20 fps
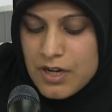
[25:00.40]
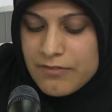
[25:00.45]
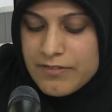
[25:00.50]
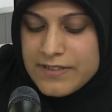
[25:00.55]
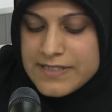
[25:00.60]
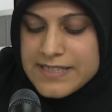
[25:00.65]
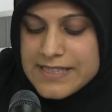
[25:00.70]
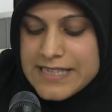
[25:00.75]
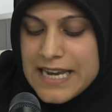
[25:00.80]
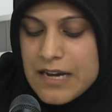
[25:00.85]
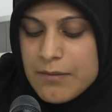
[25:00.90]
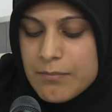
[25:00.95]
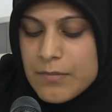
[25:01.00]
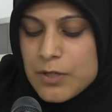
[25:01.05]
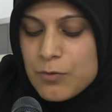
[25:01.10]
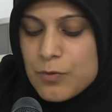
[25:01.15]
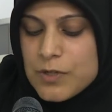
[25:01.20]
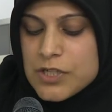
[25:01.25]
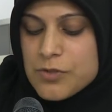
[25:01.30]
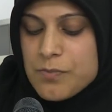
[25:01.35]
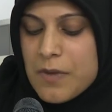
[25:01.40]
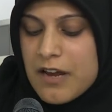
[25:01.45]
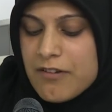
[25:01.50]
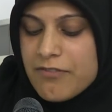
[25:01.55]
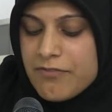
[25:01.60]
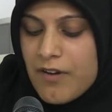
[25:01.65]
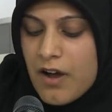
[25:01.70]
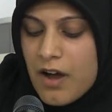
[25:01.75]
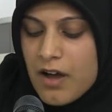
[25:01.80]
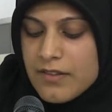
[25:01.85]
of a statement which my
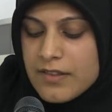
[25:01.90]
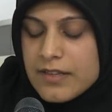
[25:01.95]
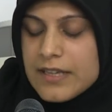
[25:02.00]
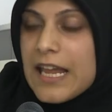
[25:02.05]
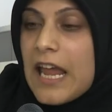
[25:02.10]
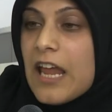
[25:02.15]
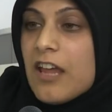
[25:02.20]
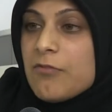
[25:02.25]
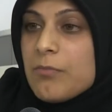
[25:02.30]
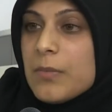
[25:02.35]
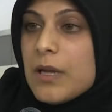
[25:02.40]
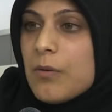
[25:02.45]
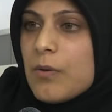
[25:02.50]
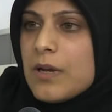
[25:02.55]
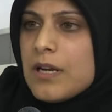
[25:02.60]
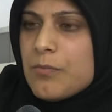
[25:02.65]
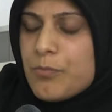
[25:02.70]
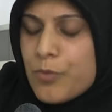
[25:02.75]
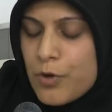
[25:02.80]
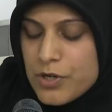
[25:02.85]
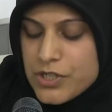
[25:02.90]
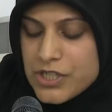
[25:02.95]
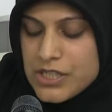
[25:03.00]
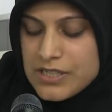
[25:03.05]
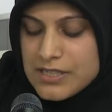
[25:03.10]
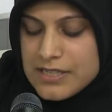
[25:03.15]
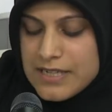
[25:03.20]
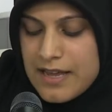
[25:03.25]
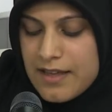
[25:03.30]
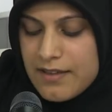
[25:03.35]
father gave me when
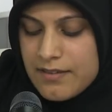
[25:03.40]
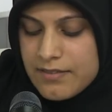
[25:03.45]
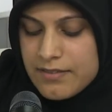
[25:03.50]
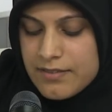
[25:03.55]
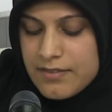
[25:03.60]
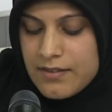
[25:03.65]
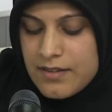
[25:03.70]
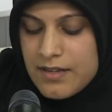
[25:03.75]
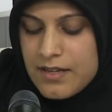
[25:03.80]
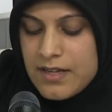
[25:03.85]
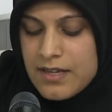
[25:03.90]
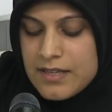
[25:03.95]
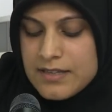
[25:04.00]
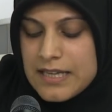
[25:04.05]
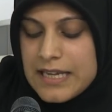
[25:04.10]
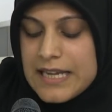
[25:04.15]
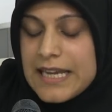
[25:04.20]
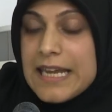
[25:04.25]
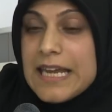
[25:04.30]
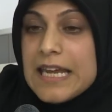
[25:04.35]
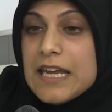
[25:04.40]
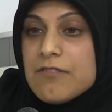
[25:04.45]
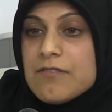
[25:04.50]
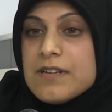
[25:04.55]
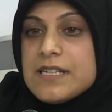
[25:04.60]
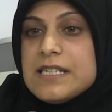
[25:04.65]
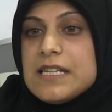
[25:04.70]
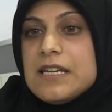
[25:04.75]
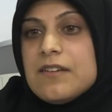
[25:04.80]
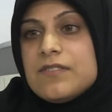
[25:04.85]
approaching death, that he
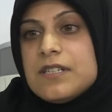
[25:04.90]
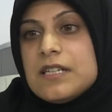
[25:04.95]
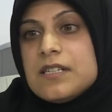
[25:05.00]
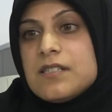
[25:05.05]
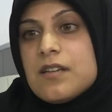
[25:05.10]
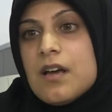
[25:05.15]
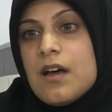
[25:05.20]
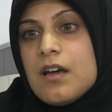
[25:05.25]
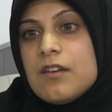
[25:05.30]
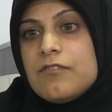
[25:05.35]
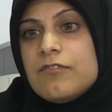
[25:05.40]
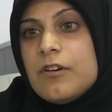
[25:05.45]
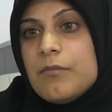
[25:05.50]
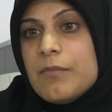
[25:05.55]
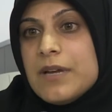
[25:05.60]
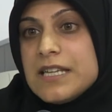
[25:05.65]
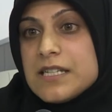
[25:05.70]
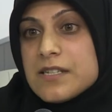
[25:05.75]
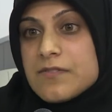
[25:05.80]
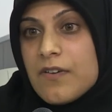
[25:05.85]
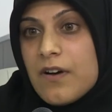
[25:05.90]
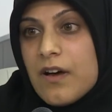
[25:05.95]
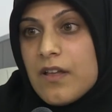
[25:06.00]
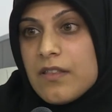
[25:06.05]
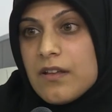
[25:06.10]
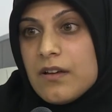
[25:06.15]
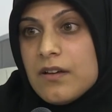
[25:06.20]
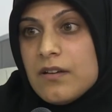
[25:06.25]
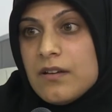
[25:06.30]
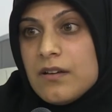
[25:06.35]
received in turn from his
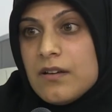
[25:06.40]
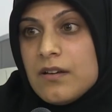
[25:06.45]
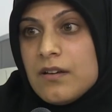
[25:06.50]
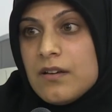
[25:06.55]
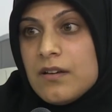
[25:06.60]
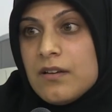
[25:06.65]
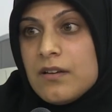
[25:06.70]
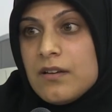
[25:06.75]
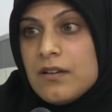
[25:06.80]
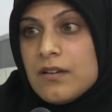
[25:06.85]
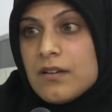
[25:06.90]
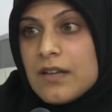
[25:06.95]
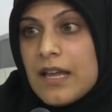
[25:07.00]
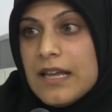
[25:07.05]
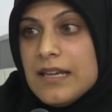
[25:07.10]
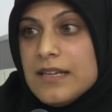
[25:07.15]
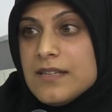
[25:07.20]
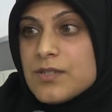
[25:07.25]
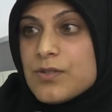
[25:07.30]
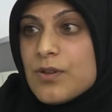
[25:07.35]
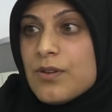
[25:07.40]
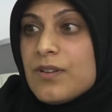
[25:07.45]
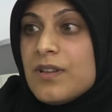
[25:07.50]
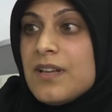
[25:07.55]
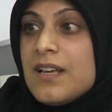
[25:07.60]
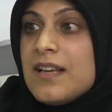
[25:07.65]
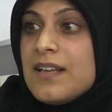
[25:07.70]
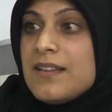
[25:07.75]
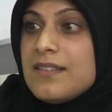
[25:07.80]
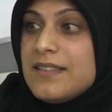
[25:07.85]
father. Okay, so
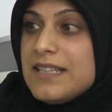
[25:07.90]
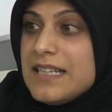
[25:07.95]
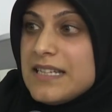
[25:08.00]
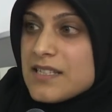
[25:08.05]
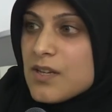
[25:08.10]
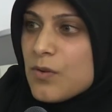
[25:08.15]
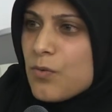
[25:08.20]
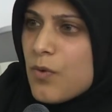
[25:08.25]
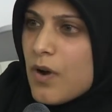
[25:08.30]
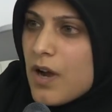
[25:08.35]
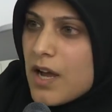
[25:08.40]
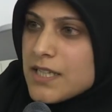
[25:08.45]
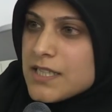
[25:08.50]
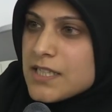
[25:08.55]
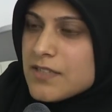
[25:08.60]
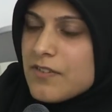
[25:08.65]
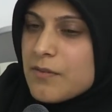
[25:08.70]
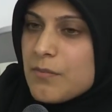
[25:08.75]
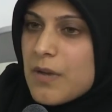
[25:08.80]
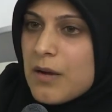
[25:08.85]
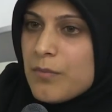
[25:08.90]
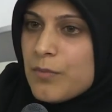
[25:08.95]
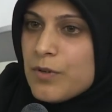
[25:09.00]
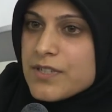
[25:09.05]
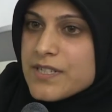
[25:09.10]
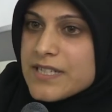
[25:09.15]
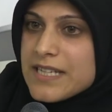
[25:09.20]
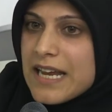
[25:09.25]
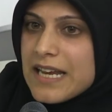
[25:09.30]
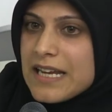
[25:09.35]
These are words of Imam
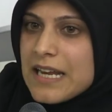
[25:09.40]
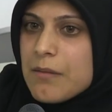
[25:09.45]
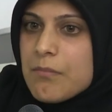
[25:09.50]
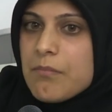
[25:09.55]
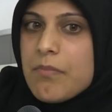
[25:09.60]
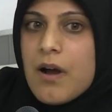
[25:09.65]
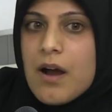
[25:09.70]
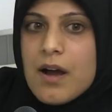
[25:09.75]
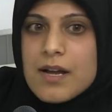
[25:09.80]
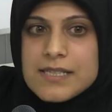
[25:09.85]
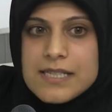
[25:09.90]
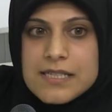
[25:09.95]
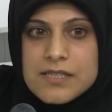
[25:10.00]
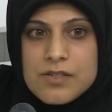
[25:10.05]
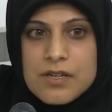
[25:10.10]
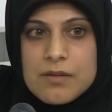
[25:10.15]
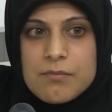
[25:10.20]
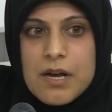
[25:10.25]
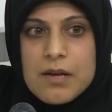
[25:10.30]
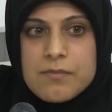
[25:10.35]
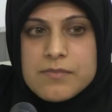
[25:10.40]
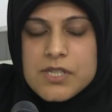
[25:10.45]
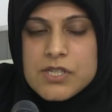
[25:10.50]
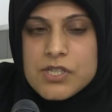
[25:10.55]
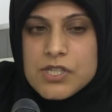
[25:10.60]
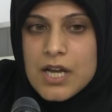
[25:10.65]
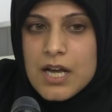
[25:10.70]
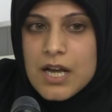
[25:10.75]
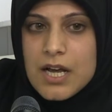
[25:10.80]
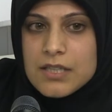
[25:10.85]
Hussein imparted to Imam
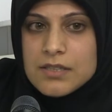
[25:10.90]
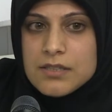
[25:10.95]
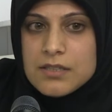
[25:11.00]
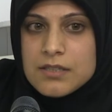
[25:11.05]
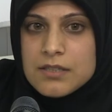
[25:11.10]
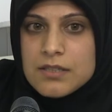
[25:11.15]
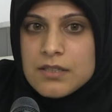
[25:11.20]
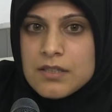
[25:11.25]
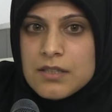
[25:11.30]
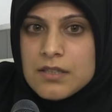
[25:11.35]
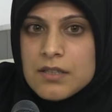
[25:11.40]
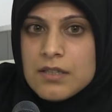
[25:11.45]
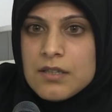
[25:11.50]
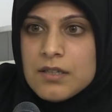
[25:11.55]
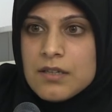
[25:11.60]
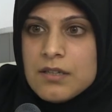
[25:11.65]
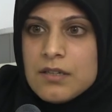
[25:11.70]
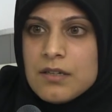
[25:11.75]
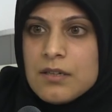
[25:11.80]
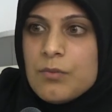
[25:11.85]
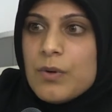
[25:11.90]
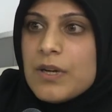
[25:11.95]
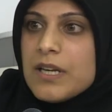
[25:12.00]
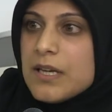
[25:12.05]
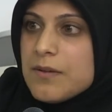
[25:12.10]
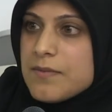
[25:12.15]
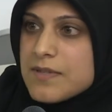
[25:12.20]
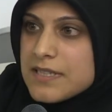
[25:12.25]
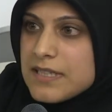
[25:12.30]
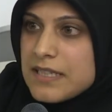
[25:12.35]
Sajjad when
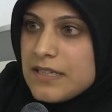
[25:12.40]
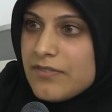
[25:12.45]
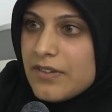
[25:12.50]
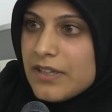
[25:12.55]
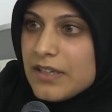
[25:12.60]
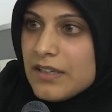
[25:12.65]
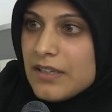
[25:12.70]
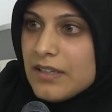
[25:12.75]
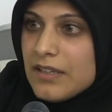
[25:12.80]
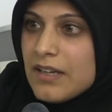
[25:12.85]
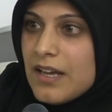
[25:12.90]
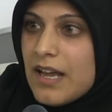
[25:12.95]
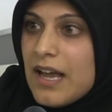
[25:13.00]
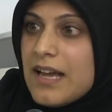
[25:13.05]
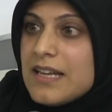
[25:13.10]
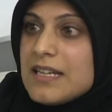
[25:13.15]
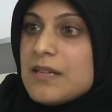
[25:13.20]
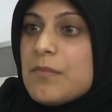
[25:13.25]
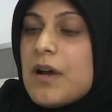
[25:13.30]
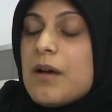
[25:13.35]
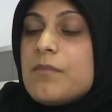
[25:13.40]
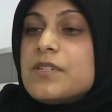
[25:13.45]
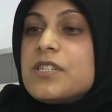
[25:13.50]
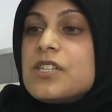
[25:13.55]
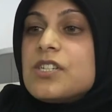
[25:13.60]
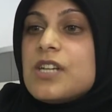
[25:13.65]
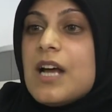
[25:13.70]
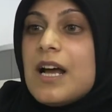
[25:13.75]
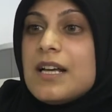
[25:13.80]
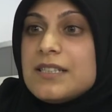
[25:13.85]
he was leaving, and Imam
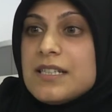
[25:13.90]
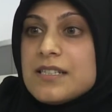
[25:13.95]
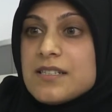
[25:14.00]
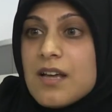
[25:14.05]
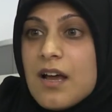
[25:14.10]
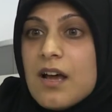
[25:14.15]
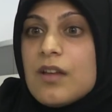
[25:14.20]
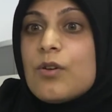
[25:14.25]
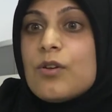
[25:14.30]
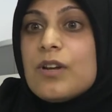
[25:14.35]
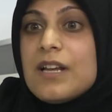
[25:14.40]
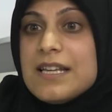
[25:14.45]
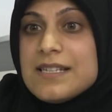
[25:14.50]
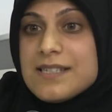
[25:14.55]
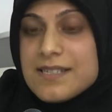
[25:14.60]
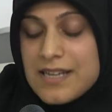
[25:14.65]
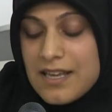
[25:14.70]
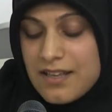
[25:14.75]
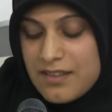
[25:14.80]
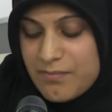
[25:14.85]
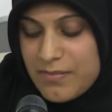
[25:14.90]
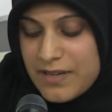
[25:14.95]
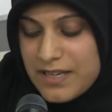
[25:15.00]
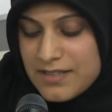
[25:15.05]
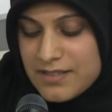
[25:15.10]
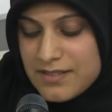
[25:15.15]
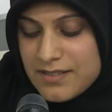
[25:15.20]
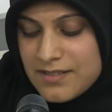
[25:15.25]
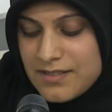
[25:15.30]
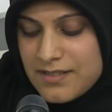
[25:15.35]
Sajjad in turn on his
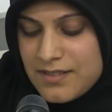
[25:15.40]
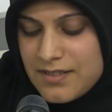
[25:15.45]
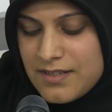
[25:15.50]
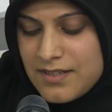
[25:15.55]
deathbed.